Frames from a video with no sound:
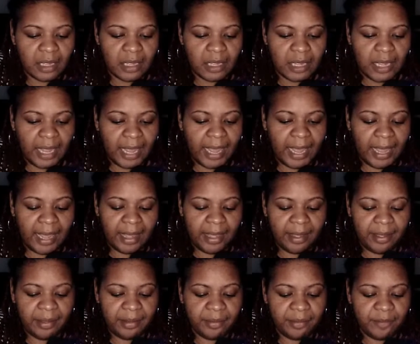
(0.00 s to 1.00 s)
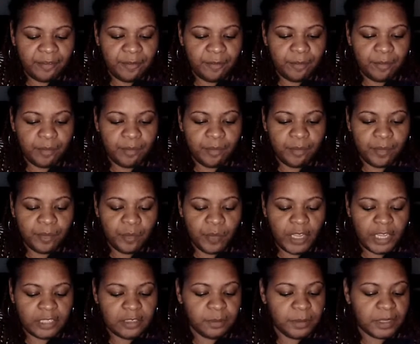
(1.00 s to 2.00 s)
have
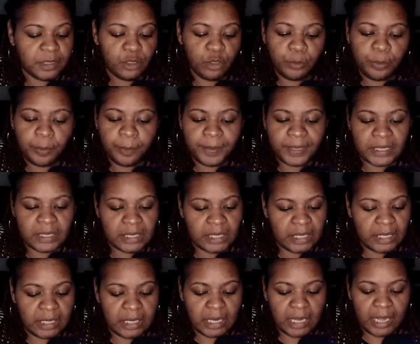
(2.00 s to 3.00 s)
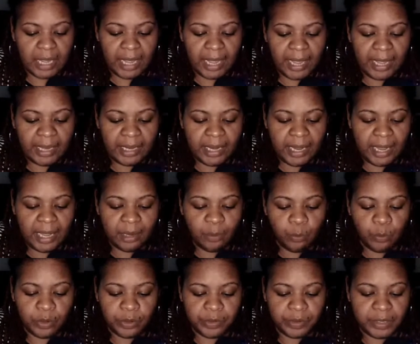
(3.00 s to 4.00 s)
it's been super busy at
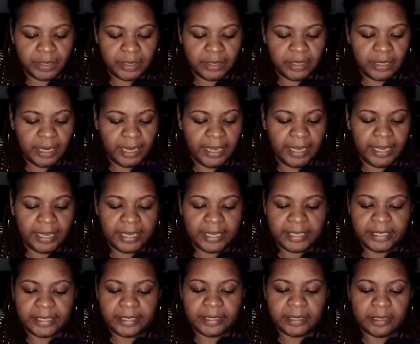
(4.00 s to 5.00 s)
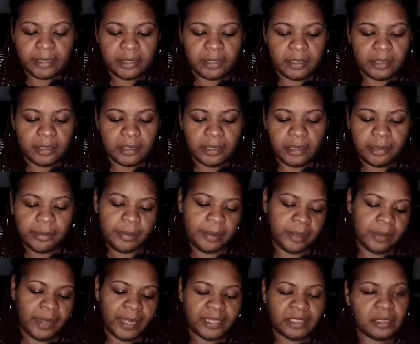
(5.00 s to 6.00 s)
work, and there we
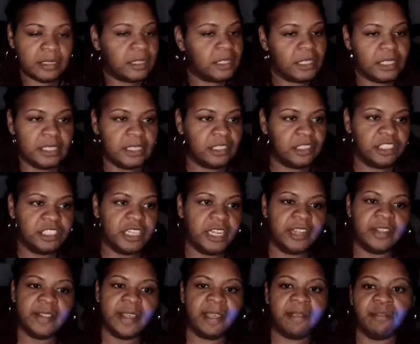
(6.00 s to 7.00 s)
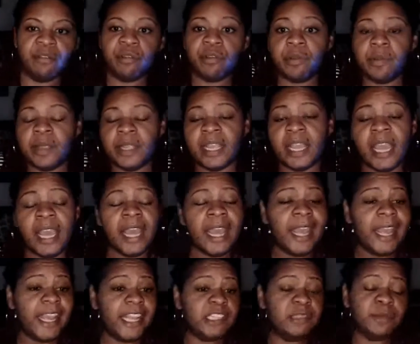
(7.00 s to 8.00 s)
go. I just needed to share that real quick.
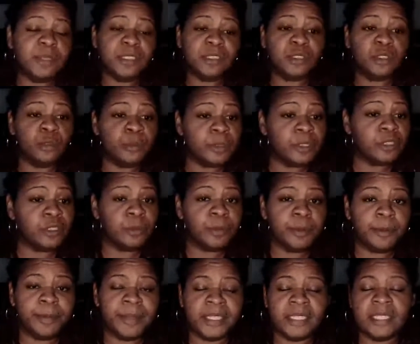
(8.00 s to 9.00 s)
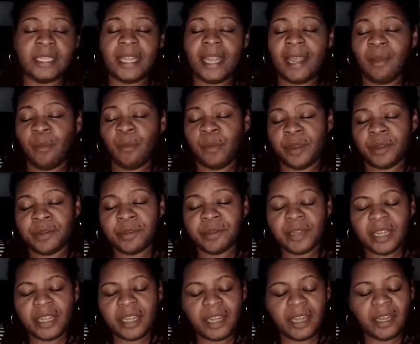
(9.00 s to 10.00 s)
It's been super busy at
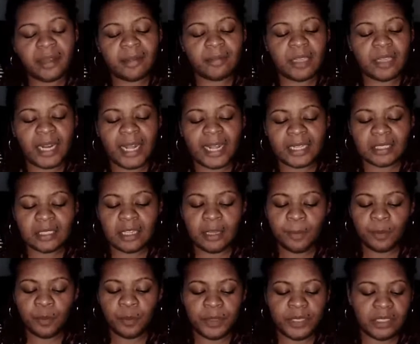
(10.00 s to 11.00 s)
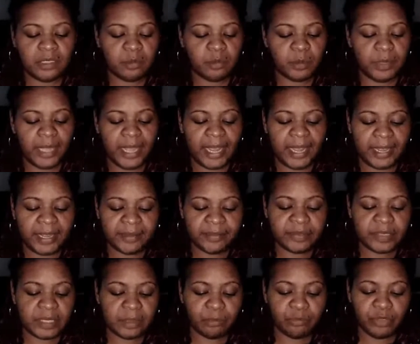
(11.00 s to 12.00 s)
work the last couple of weeks. We
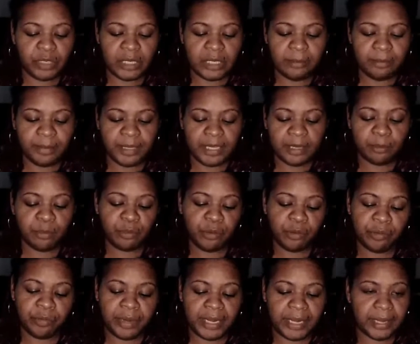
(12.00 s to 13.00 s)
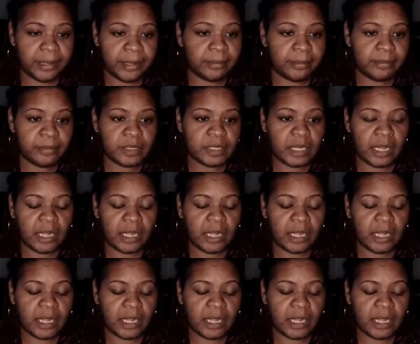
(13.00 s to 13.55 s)
have some really big programs,